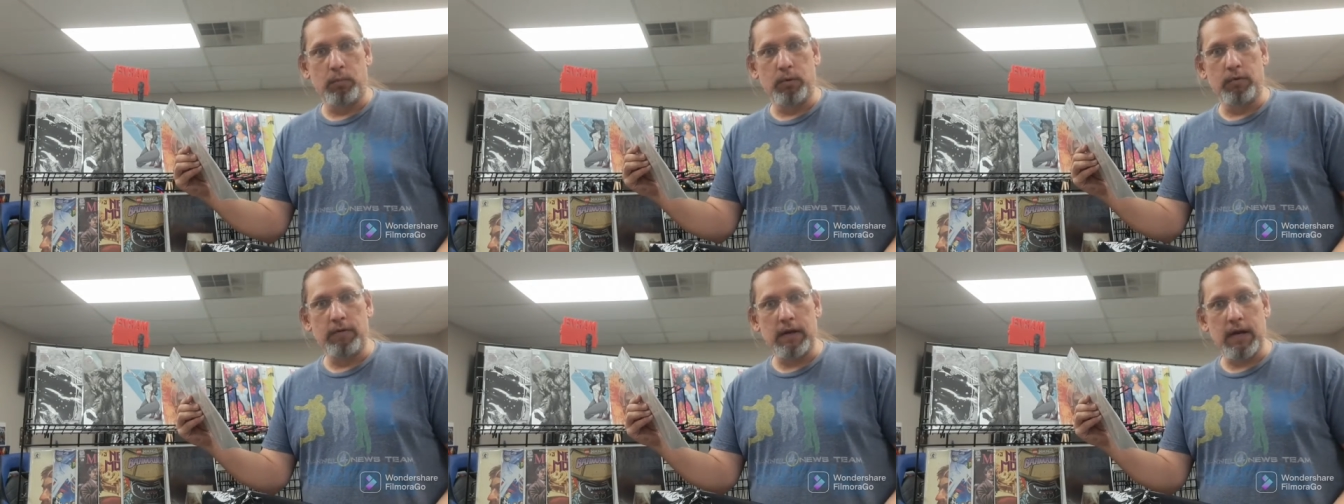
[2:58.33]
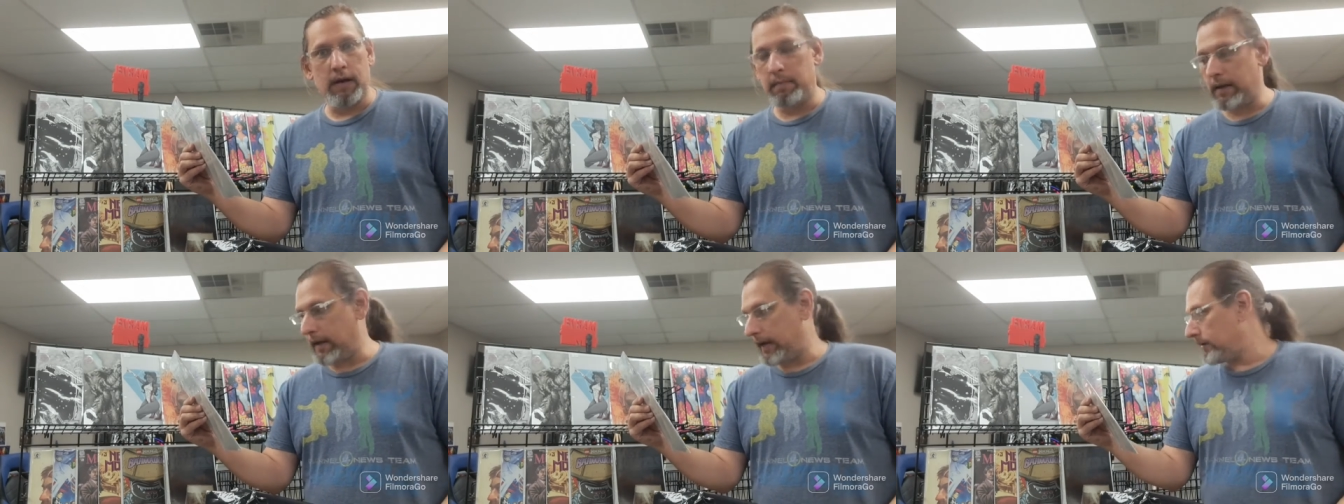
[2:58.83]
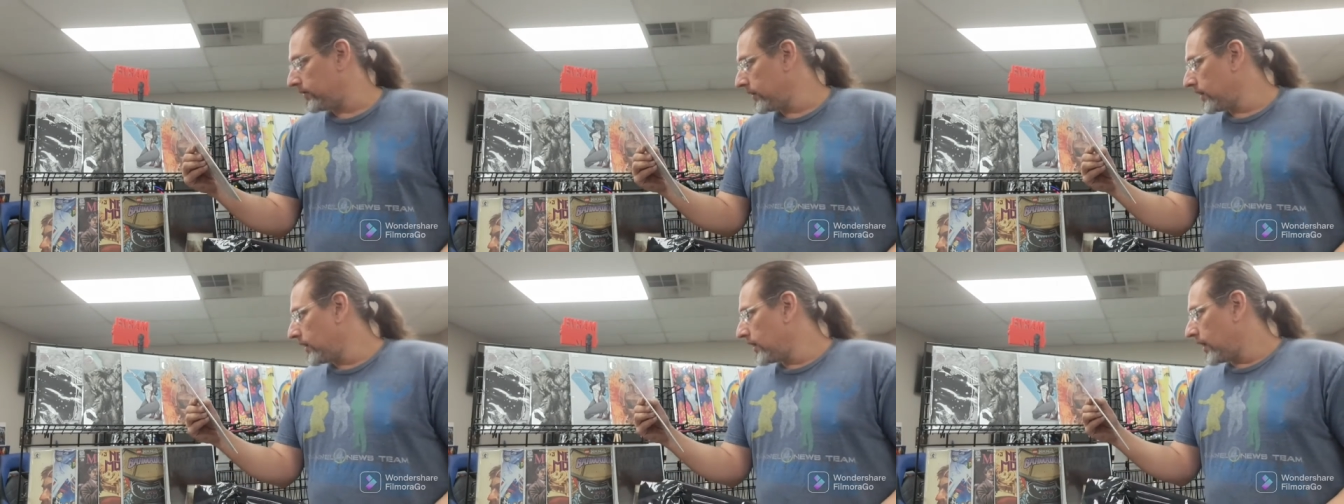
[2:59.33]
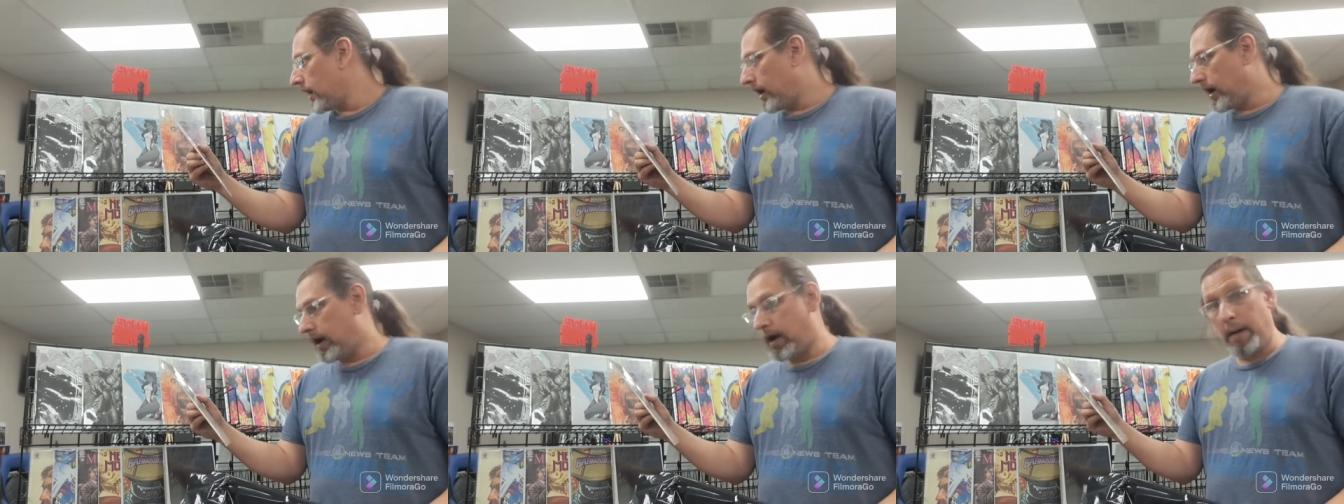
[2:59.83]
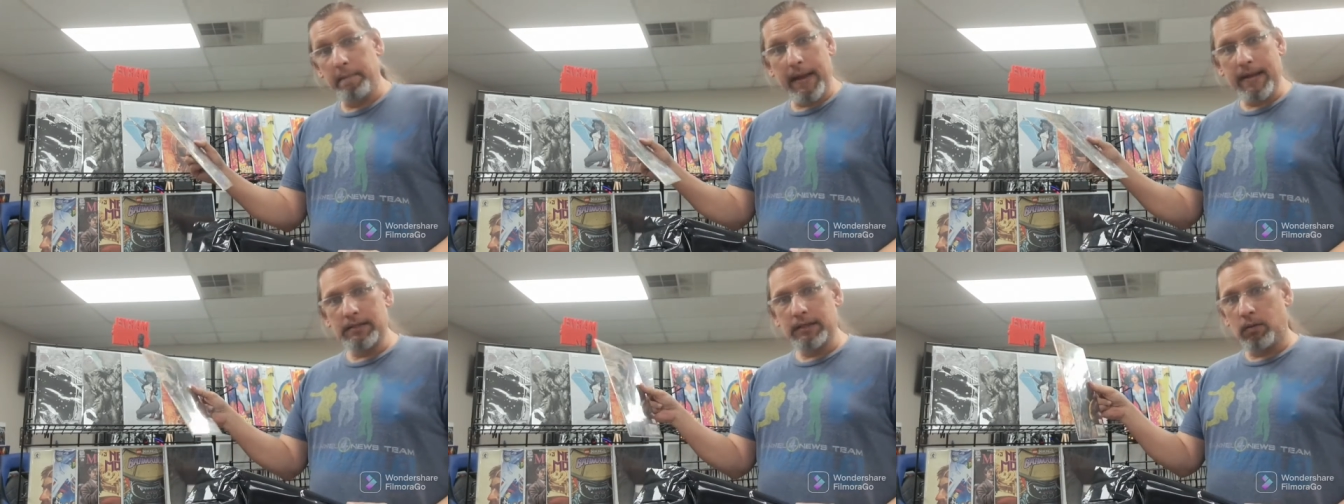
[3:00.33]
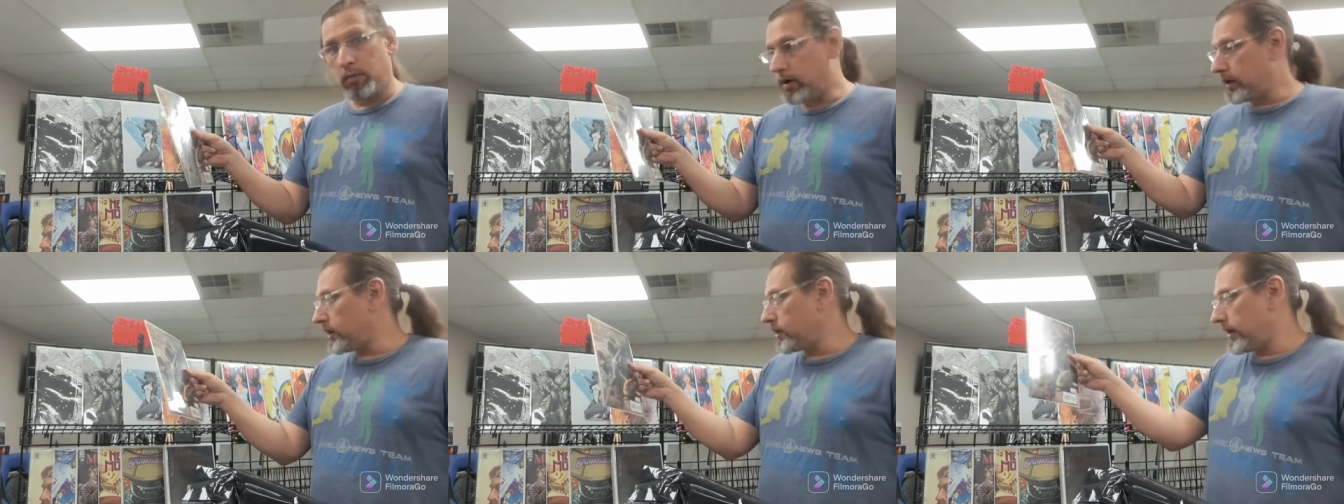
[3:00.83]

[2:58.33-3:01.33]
movie coming out. Uh, amazing. We're going